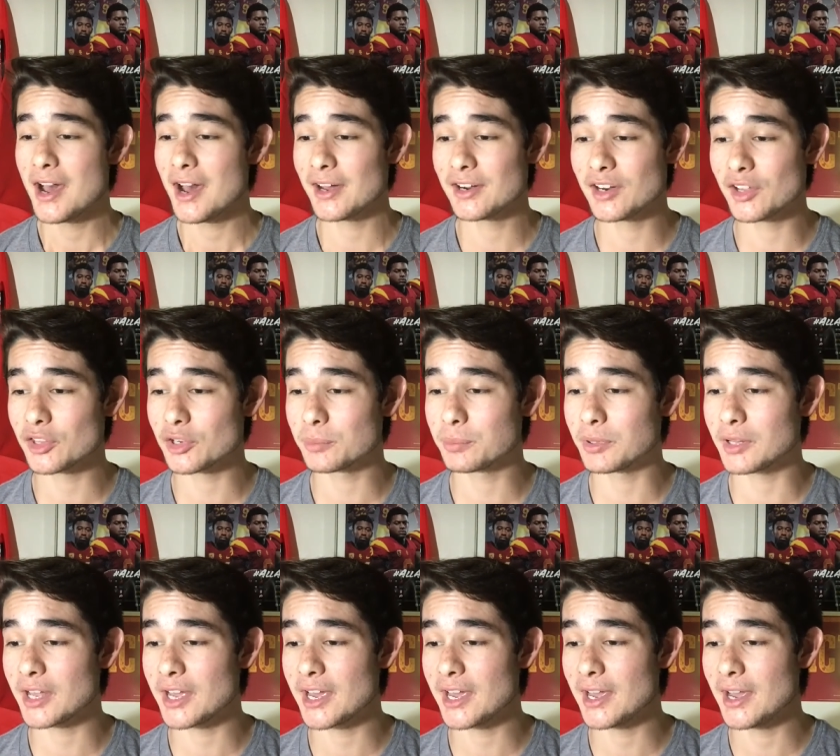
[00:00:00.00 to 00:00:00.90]
Another
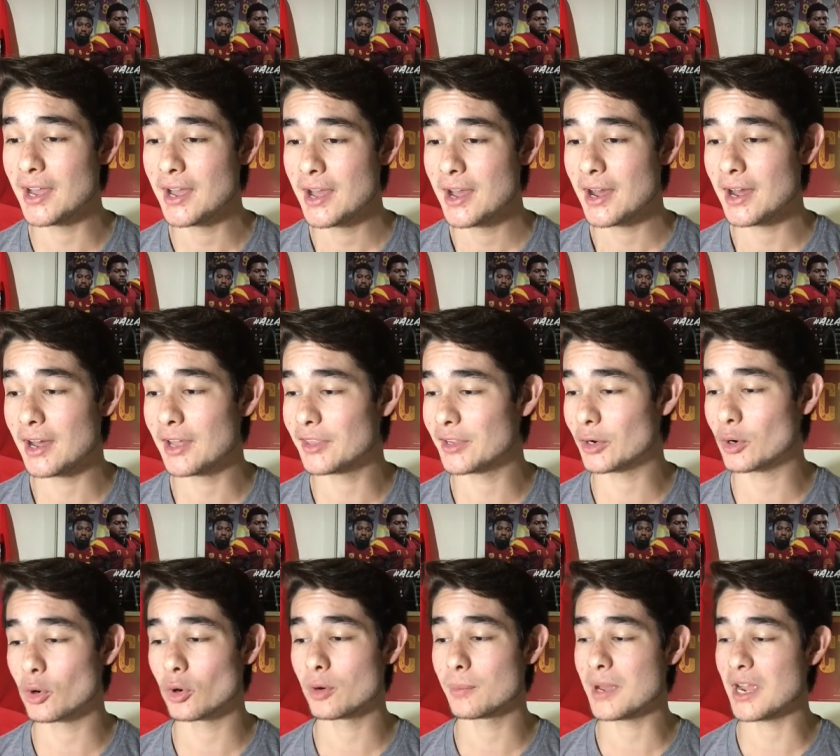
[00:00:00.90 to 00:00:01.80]
play, uh, their
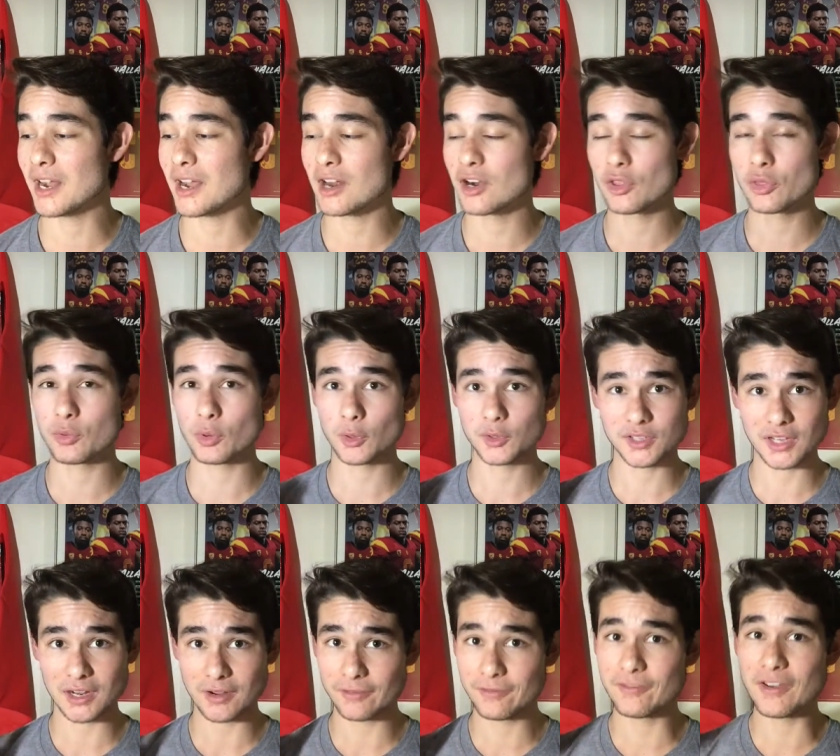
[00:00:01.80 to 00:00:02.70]
quarterback kind of throws
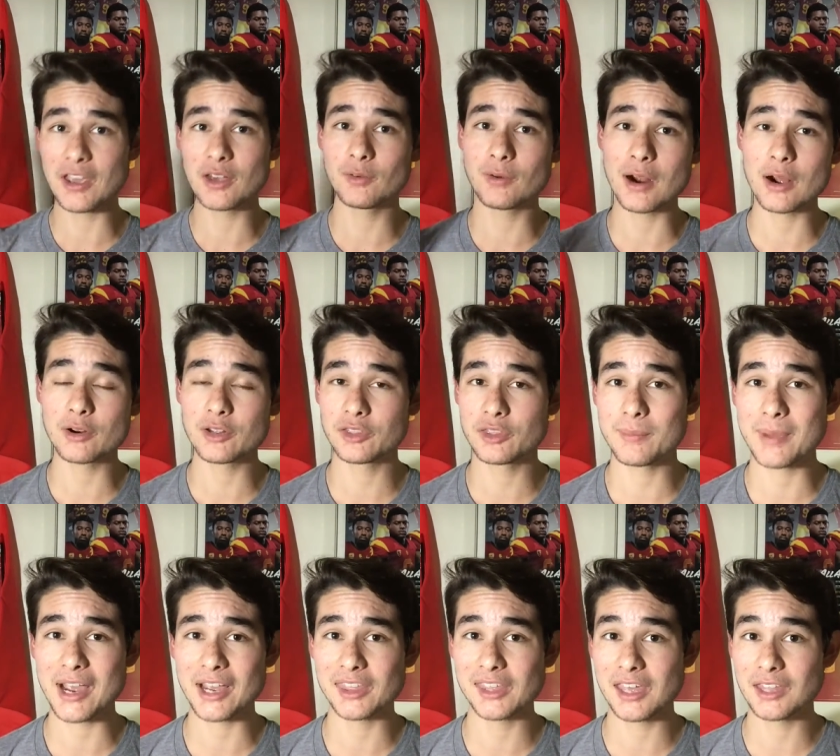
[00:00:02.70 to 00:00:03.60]
like a fade route in the
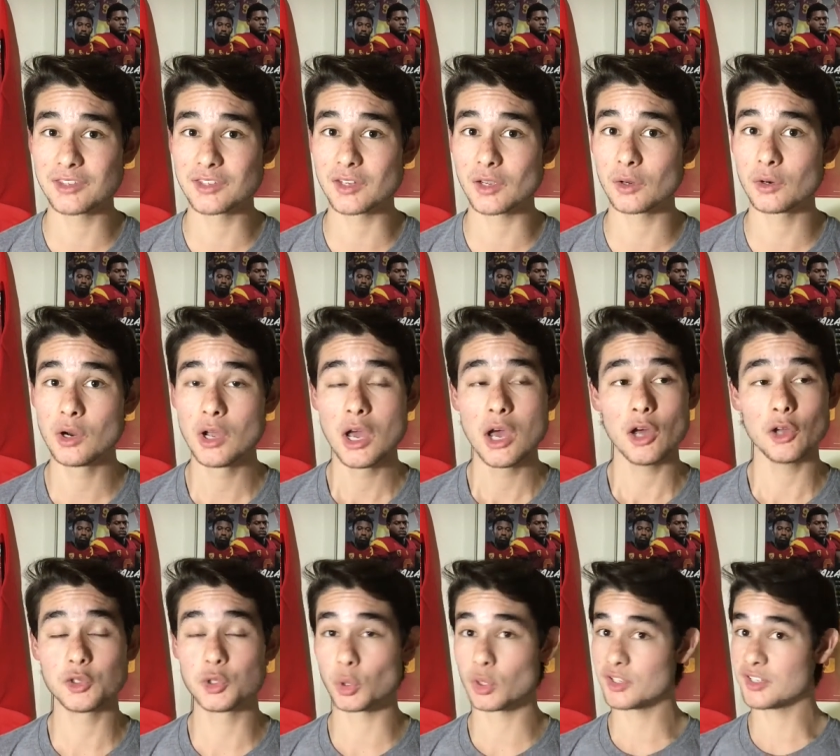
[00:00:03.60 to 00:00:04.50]
back of the end zone.
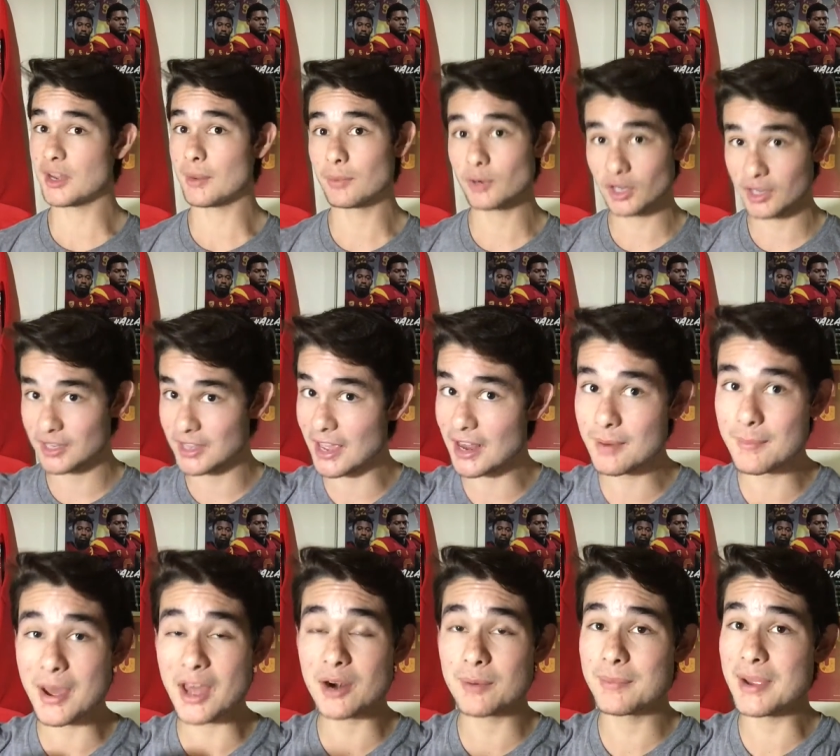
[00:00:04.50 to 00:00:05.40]
Adoree's able to get
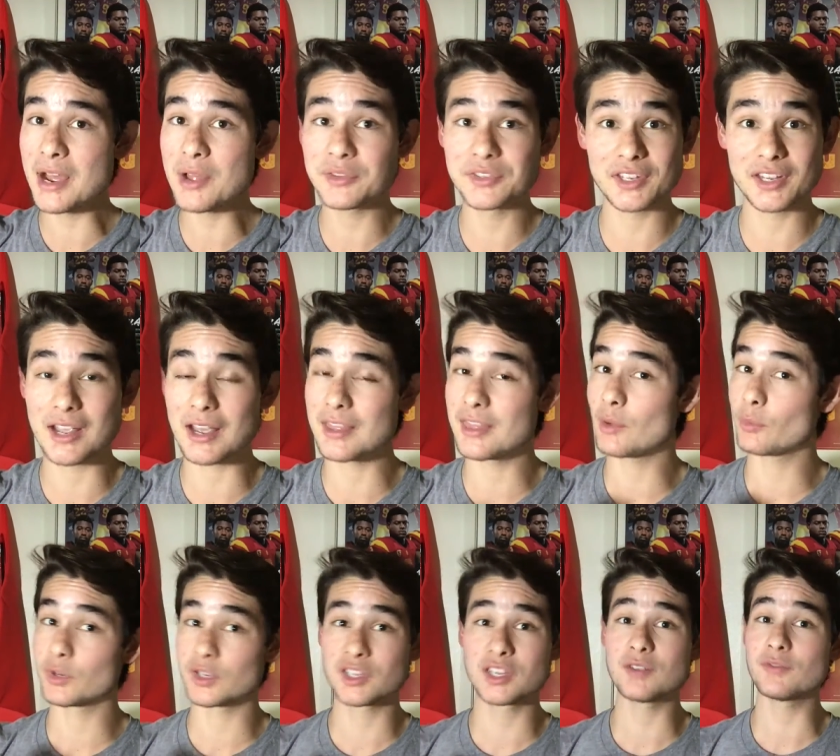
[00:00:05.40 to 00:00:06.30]
him out of bounds. The, the
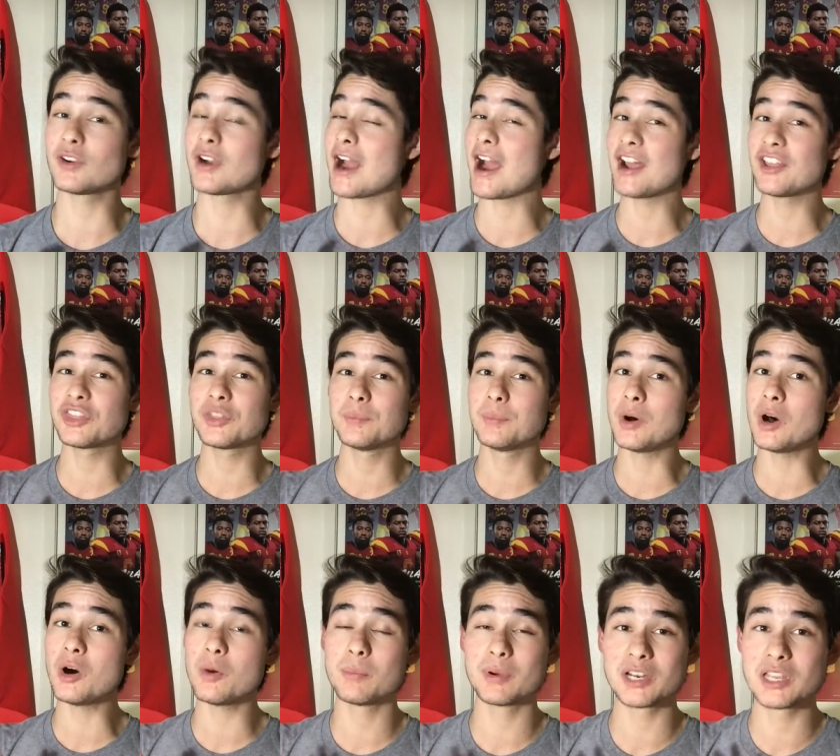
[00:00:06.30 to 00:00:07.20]
receiver had the
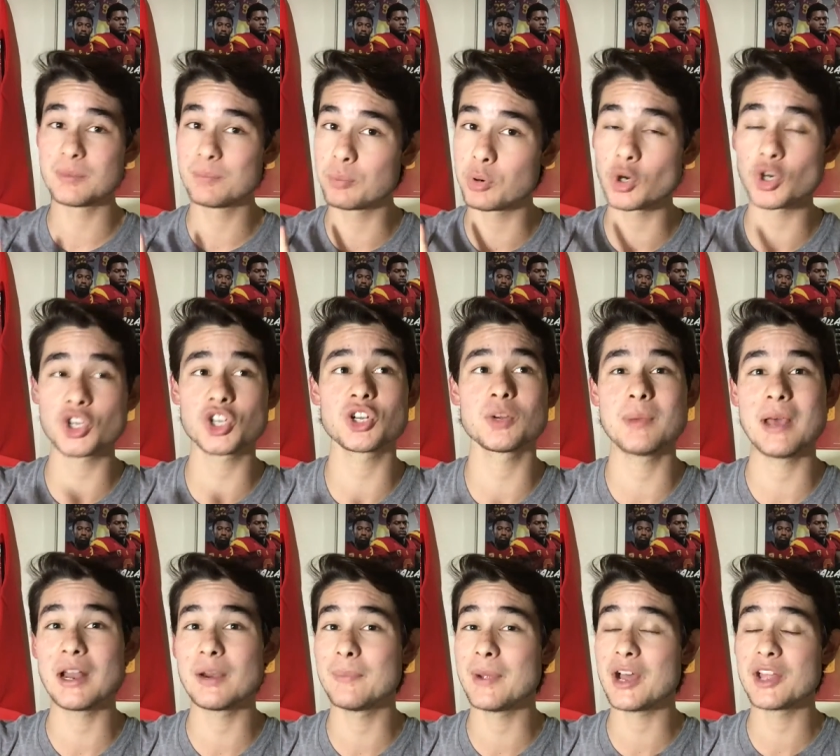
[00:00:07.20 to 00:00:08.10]
ball, but he pushed him
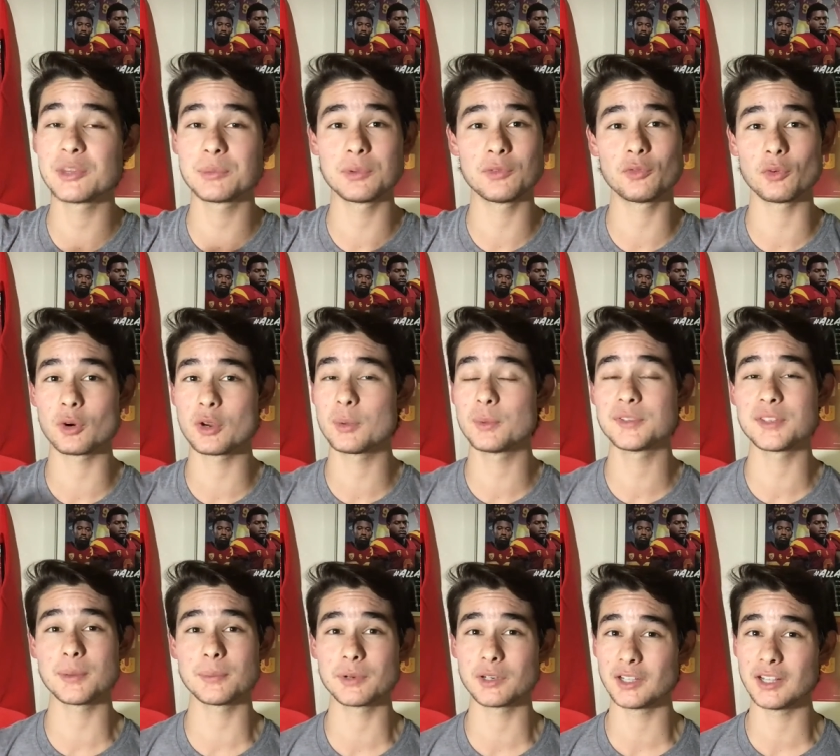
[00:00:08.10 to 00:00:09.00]
out of bounds before he was
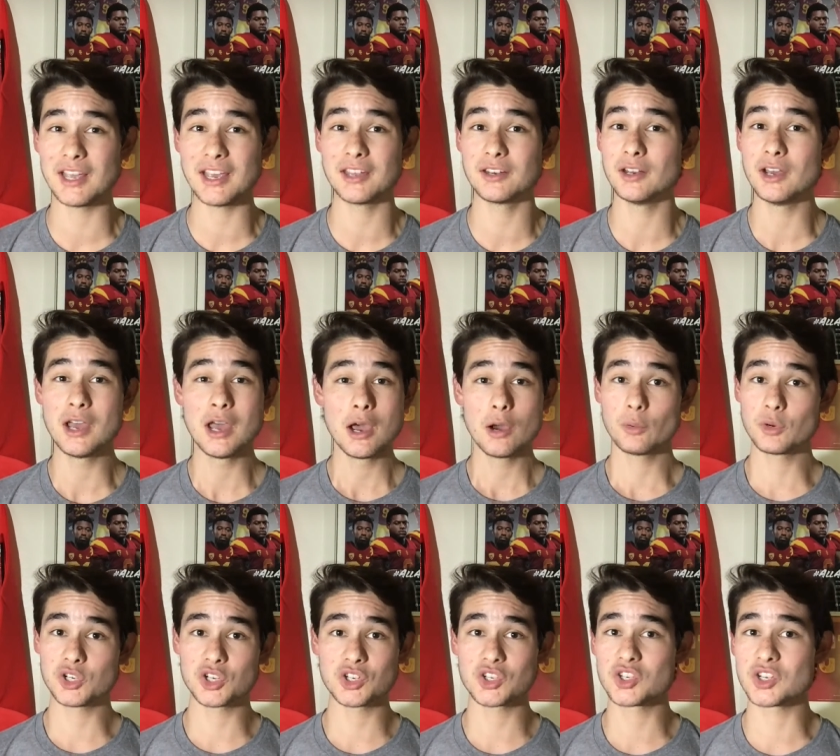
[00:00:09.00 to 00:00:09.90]
able to land,
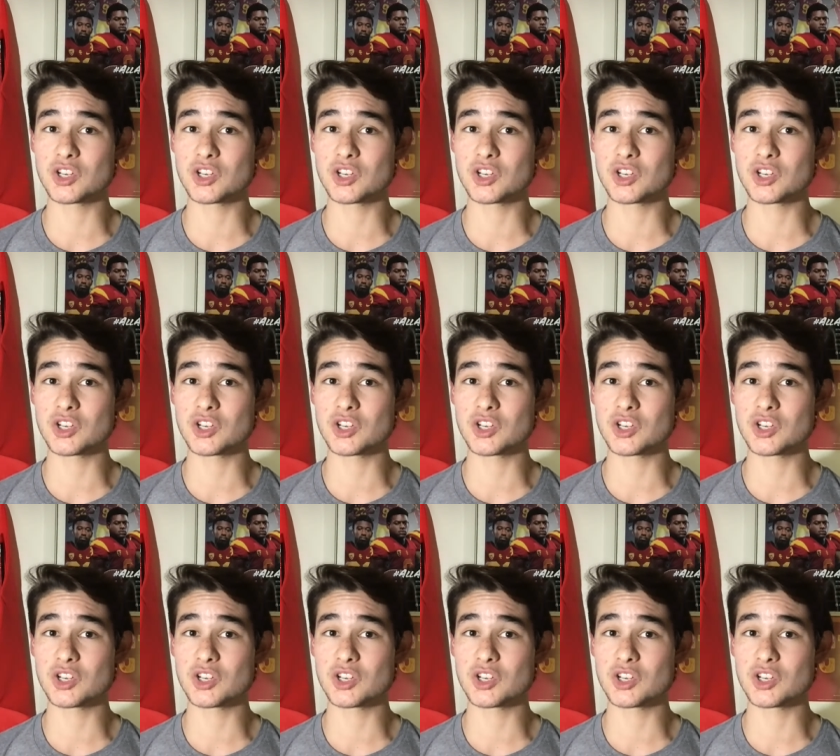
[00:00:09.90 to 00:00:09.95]
which is